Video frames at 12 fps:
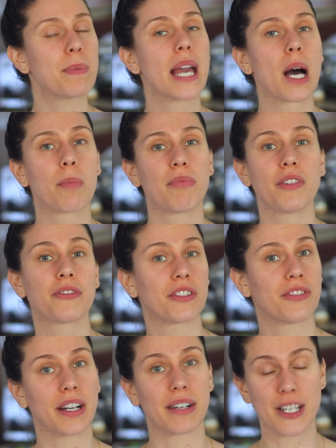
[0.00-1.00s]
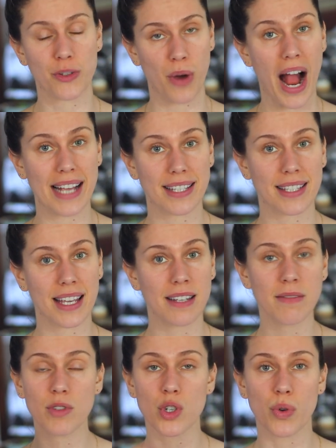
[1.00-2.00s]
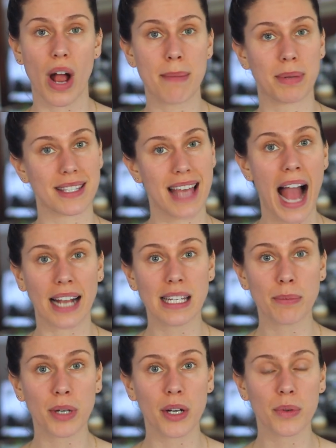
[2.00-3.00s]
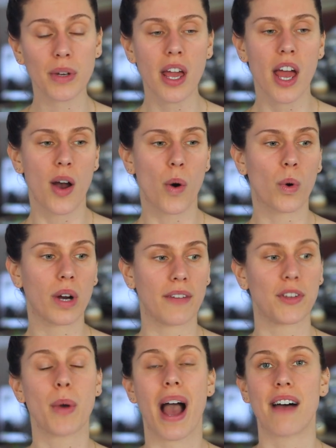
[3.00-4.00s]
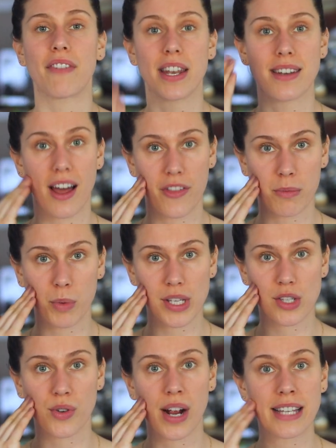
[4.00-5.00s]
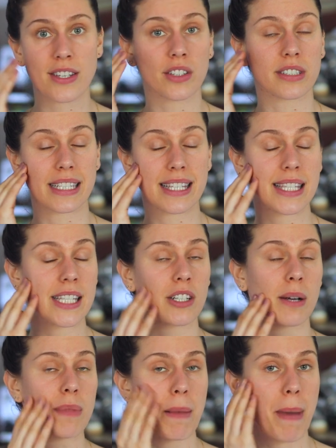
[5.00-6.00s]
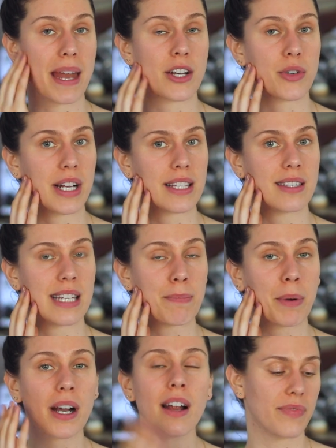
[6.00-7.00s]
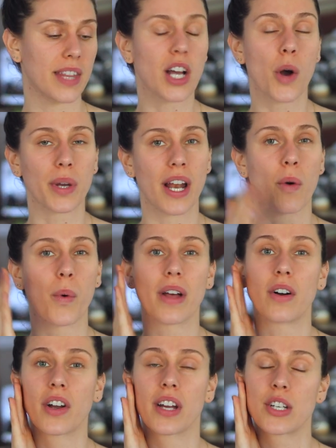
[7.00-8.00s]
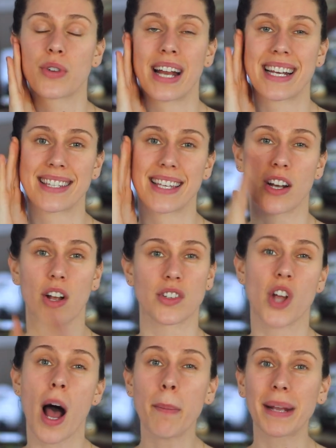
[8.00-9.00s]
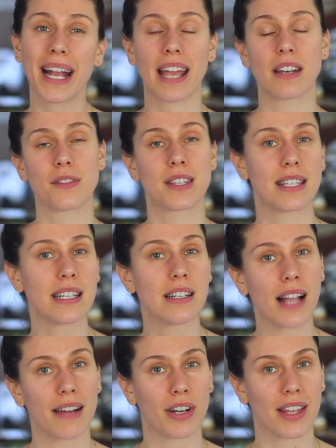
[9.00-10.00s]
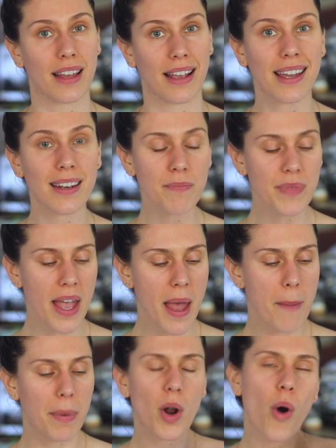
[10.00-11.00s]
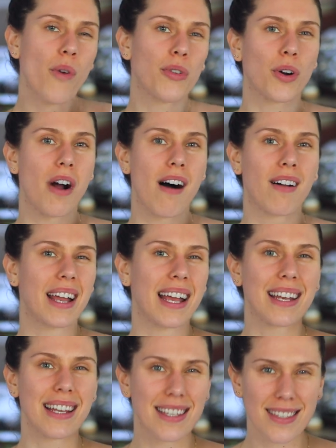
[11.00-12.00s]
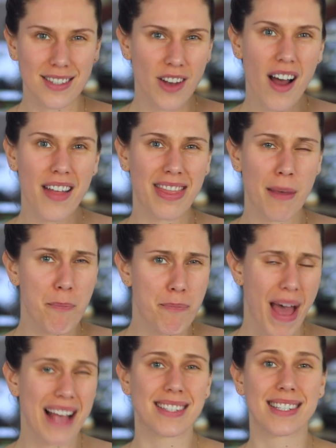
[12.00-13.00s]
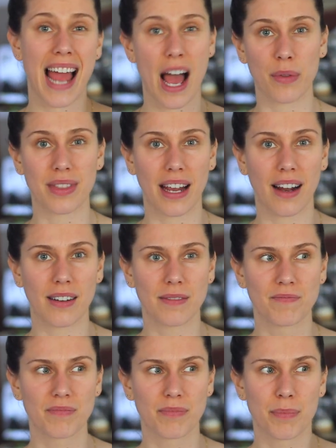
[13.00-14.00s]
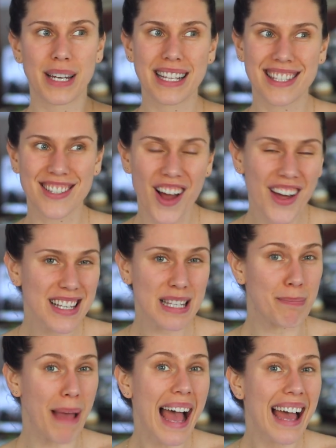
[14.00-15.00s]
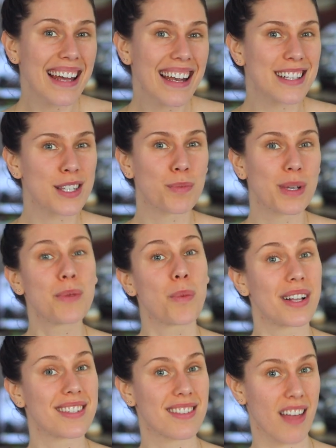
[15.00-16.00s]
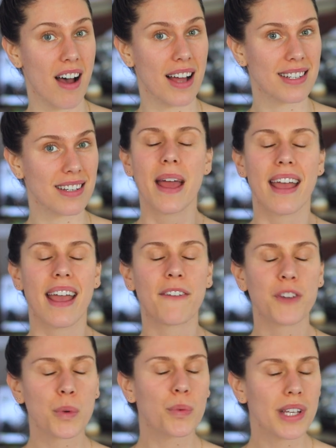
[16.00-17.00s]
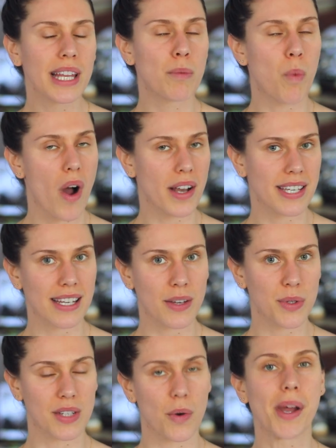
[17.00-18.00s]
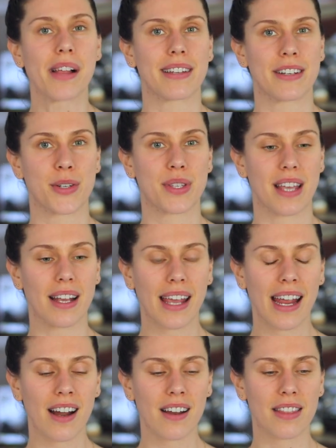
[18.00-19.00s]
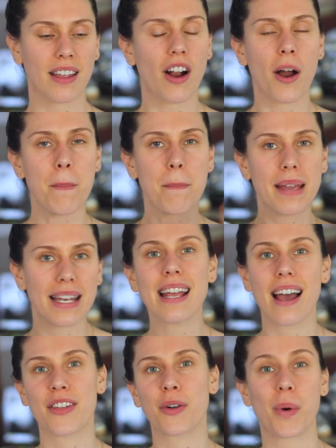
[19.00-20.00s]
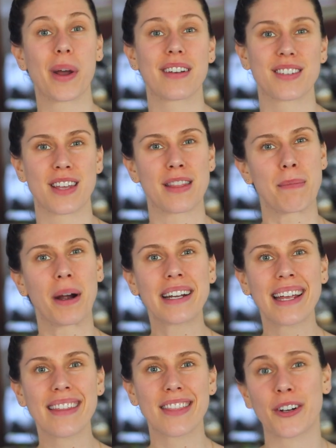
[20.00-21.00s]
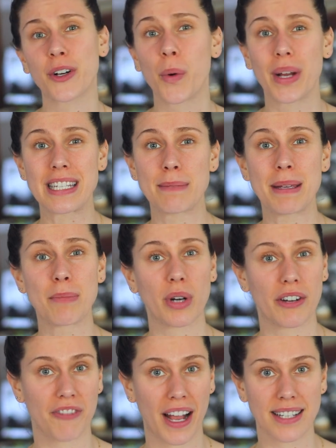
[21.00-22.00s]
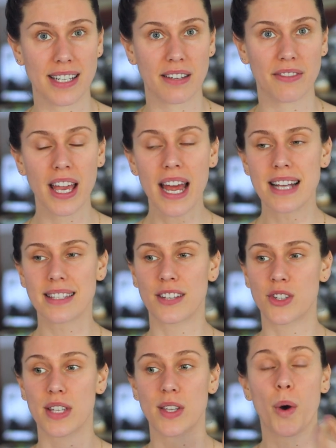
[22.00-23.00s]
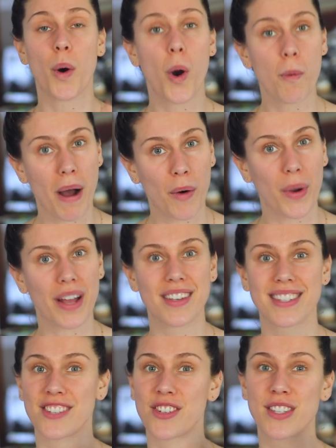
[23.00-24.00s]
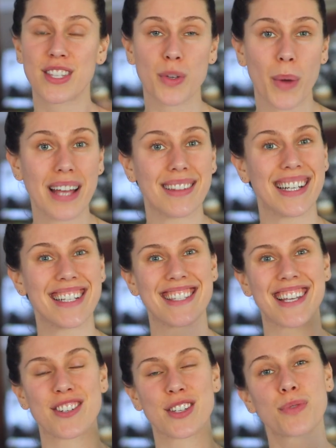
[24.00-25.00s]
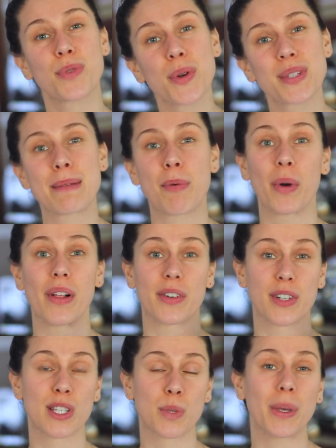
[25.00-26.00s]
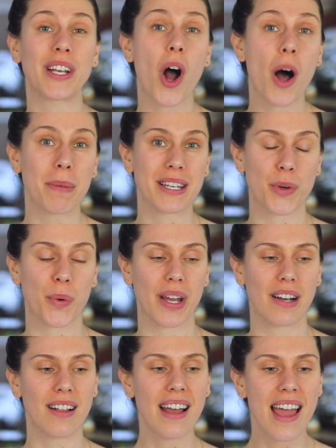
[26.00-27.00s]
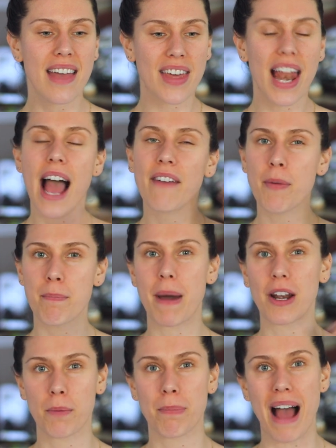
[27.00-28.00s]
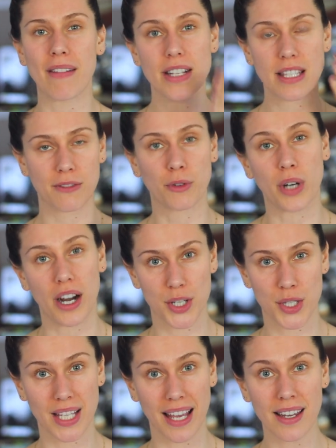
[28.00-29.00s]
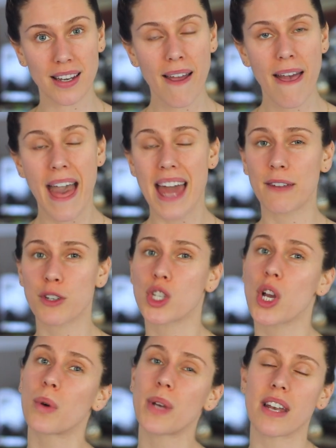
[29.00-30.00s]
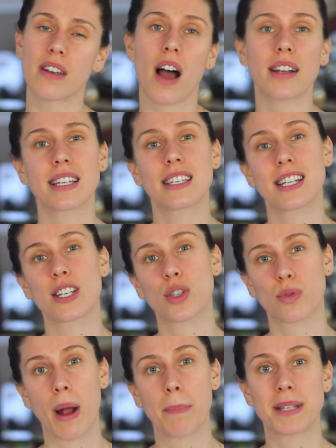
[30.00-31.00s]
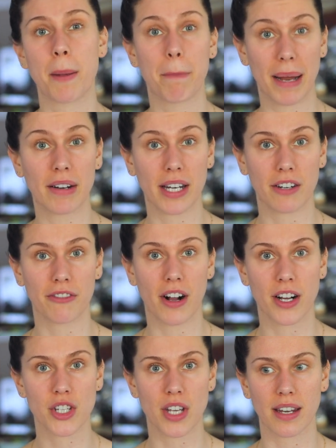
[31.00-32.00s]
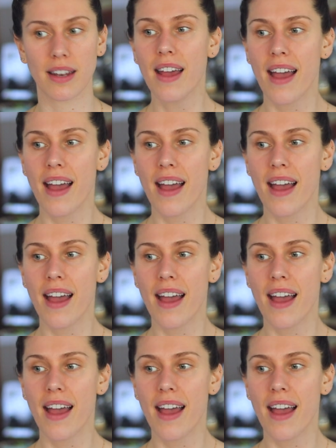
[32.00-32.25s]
be helpful for very dry skin, dry plus acne prone, or if you have another moisturizer or a serum that penetrates deeper, the coconut oil could try to sit on top and kind of seal everything in. But overall, it is not the best out there but it's not as bad as we once thought. If you really want to use an oil in your skincare, there are many other oils on the market that are going to be more effective, such as jojoba oil, such as squalene, such as rosehip oil, or sweet almond oil, that have a better balance for our skin and have shown not to disrupt barrier function.